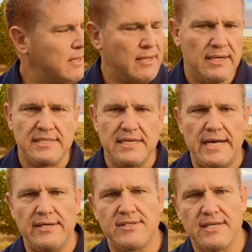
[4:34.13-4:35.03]
That's a
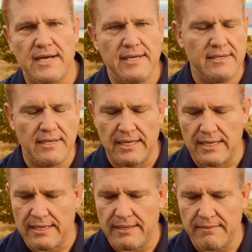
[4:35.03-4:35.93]
downside,
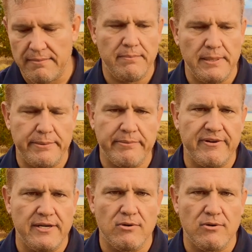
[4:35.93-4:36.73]
being able to find a